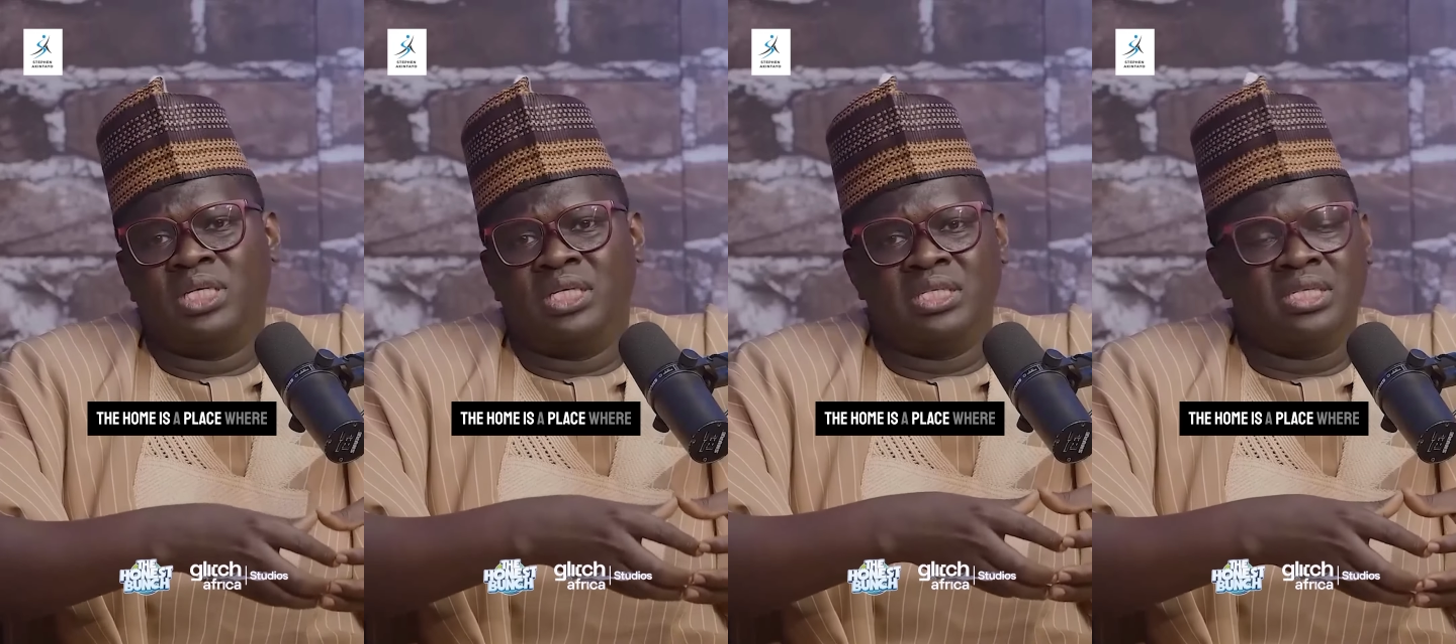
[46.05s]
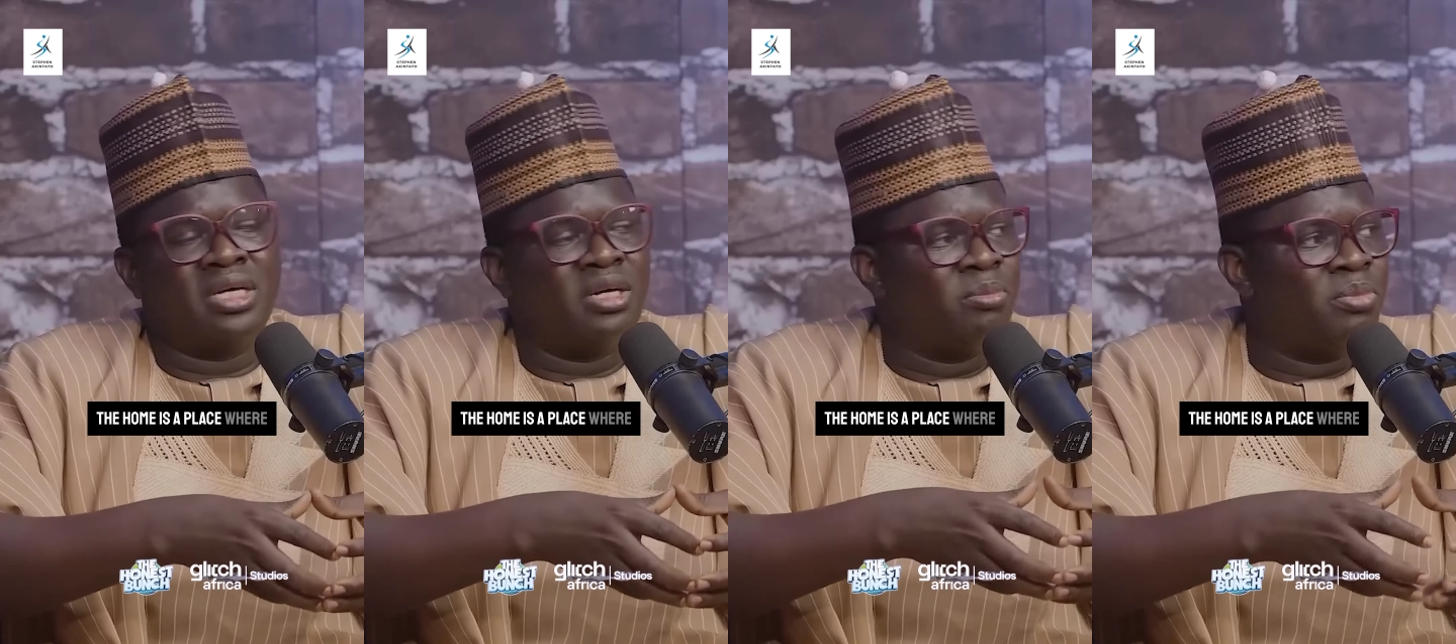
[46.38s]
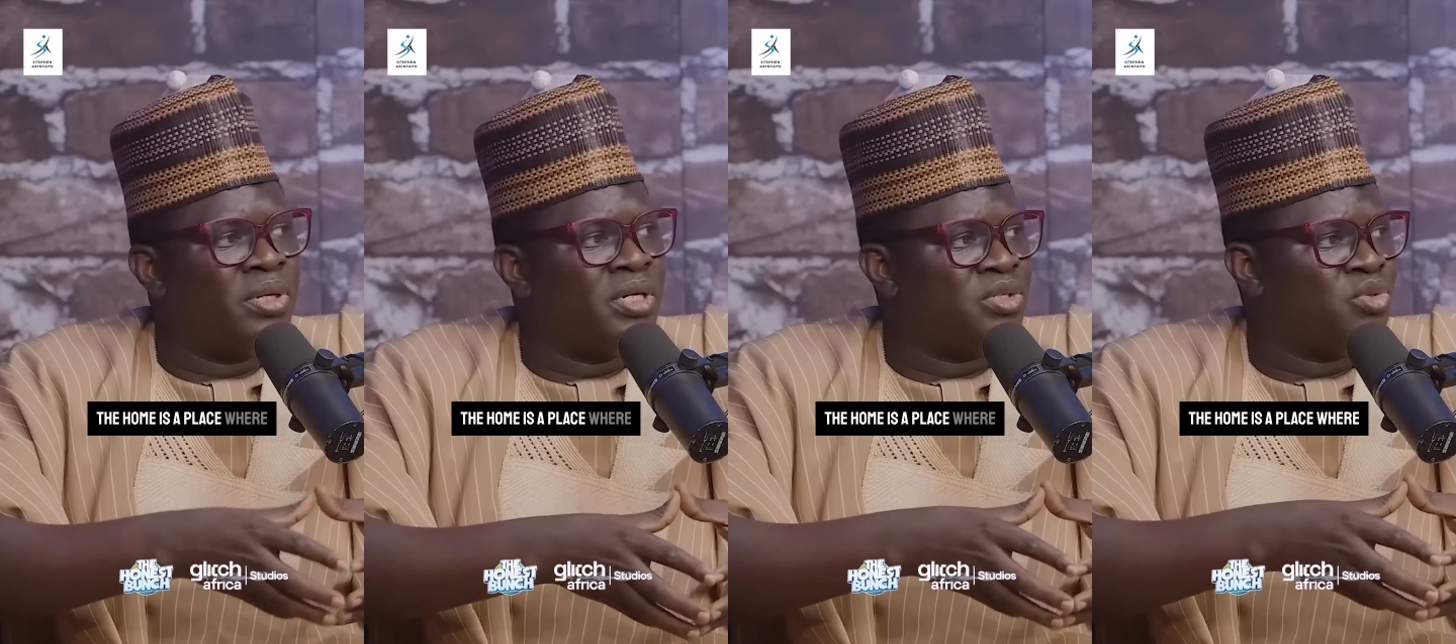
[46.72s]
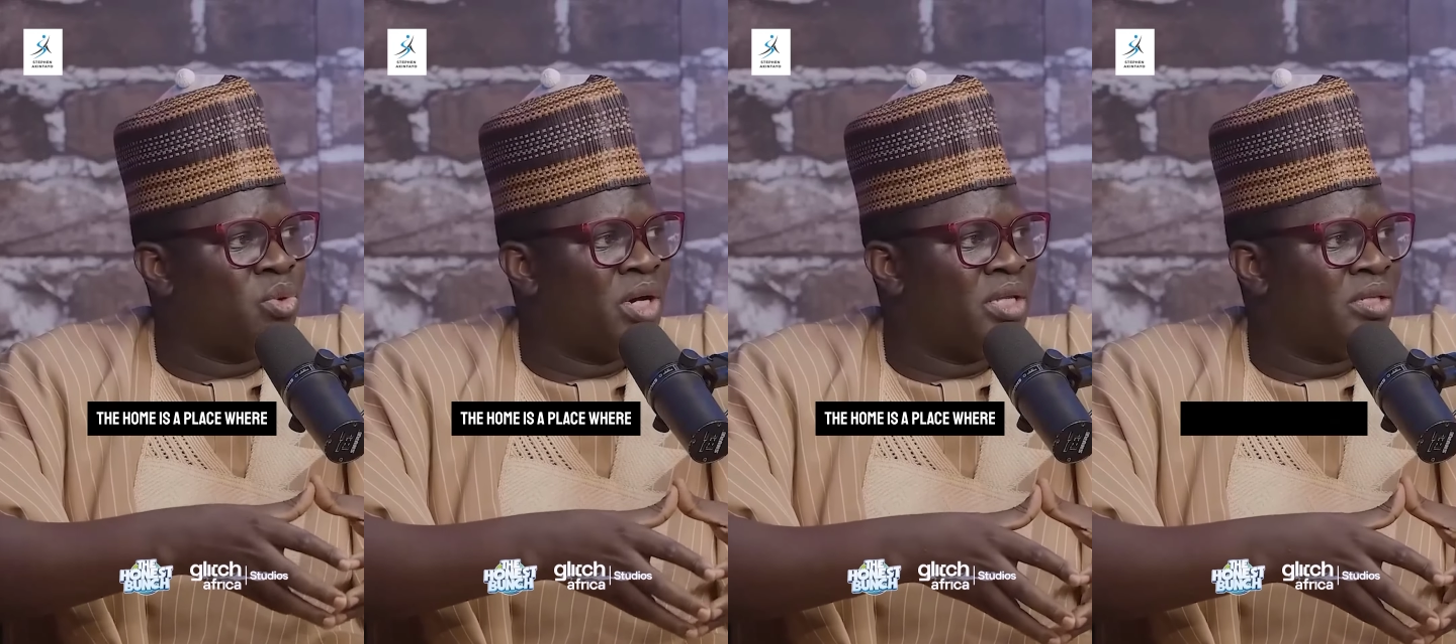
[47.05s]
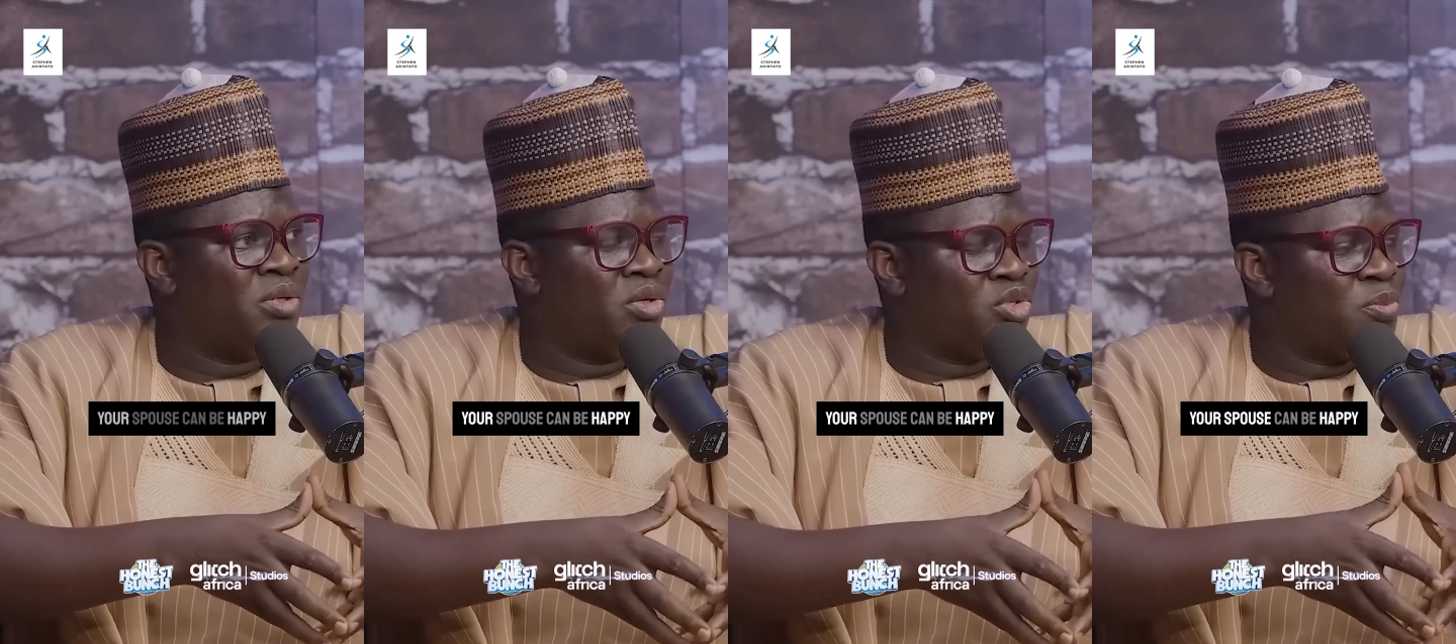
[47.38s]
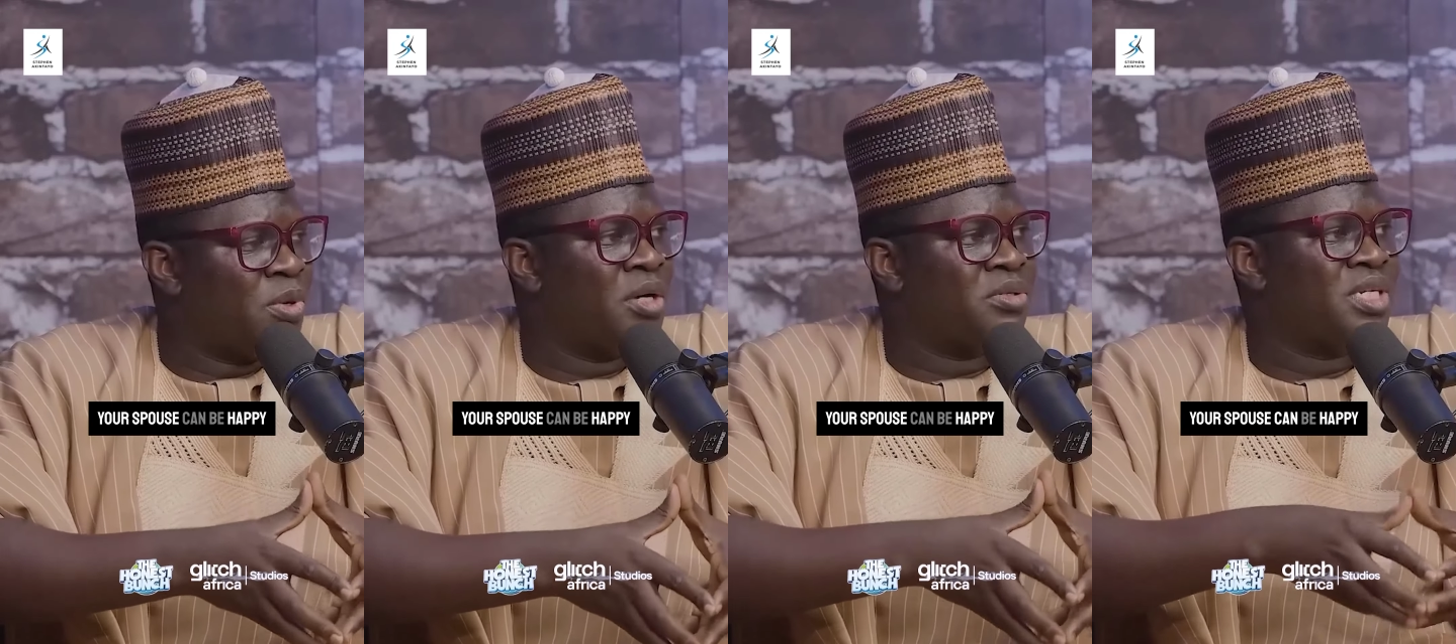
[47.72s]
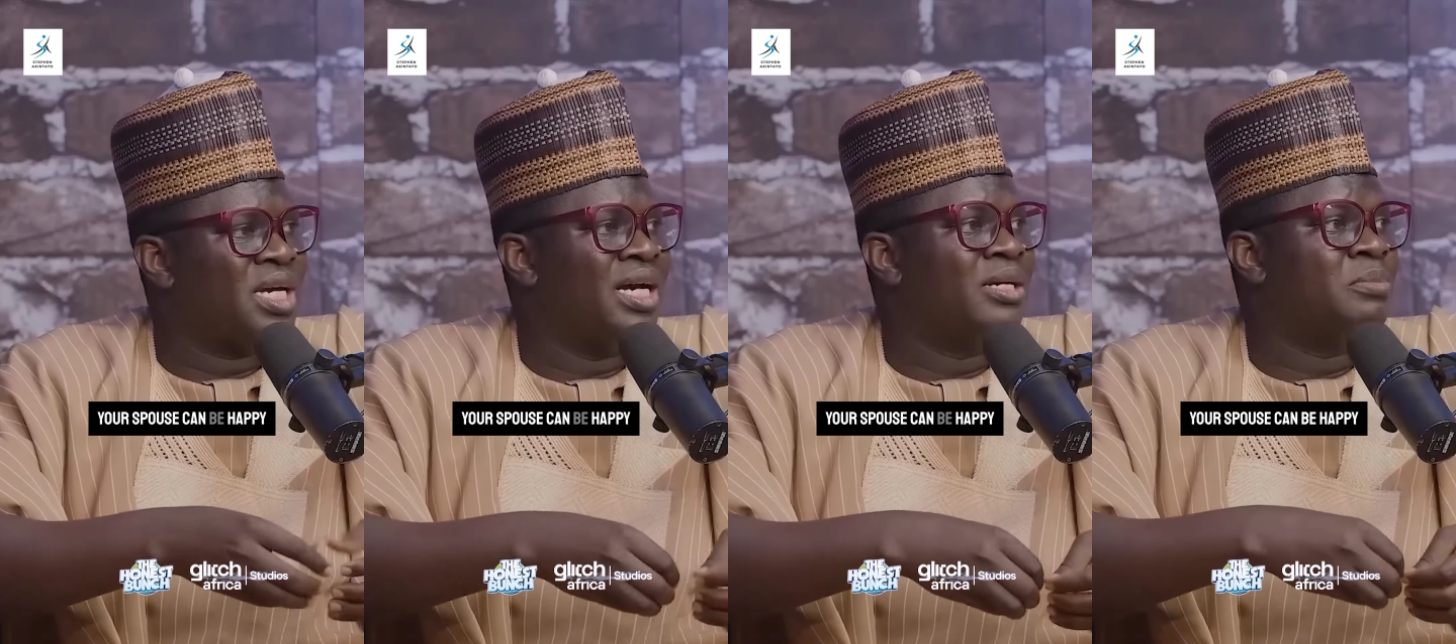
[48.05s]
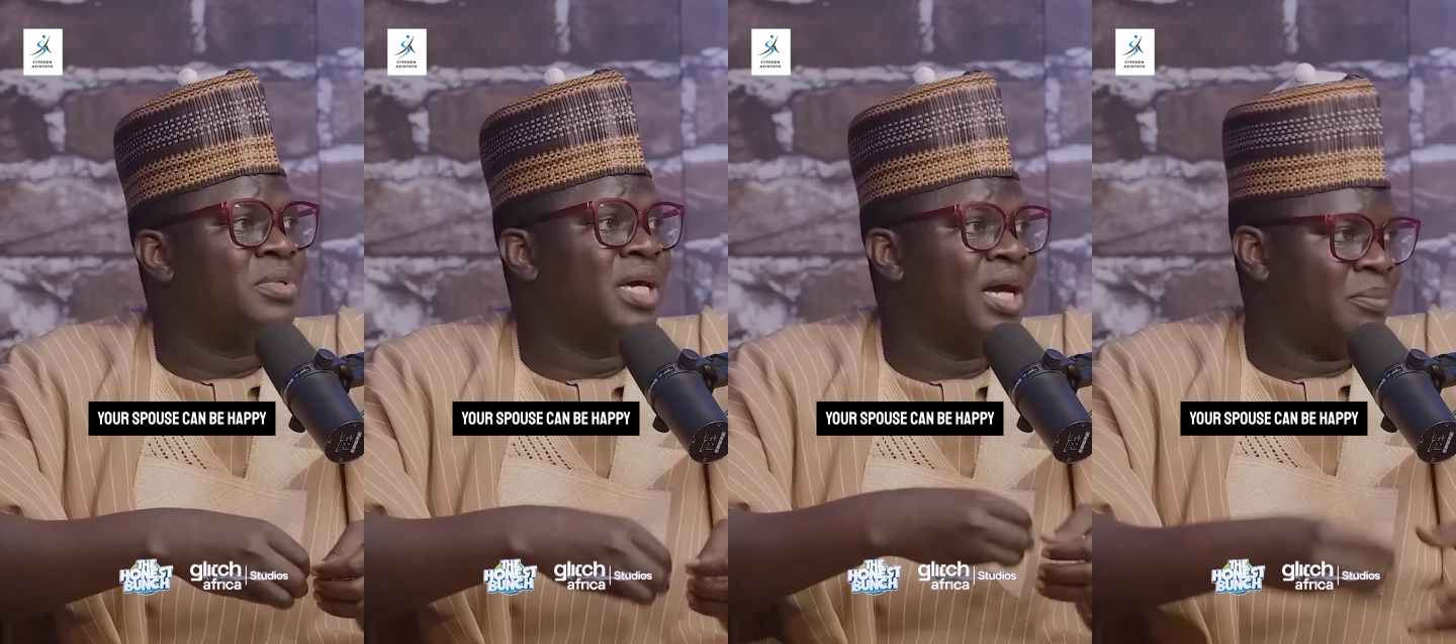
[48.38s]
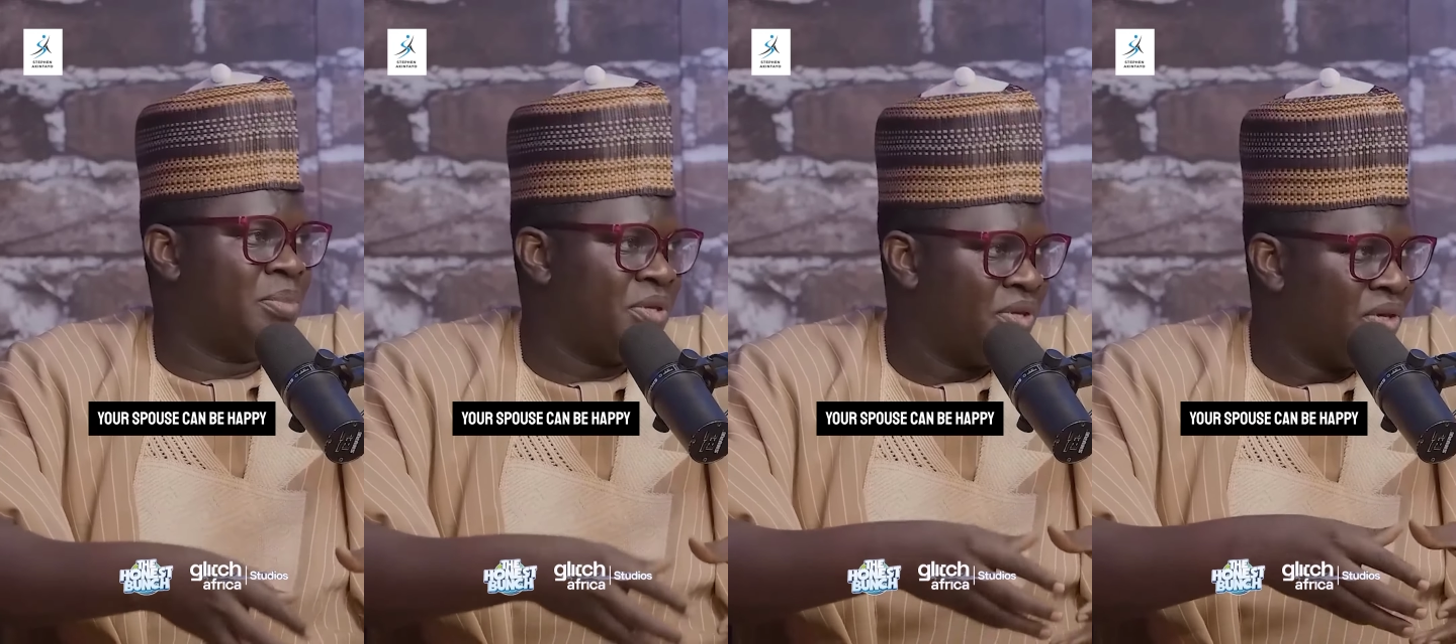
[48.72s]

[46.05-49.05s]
is a place where your spouse can be happy.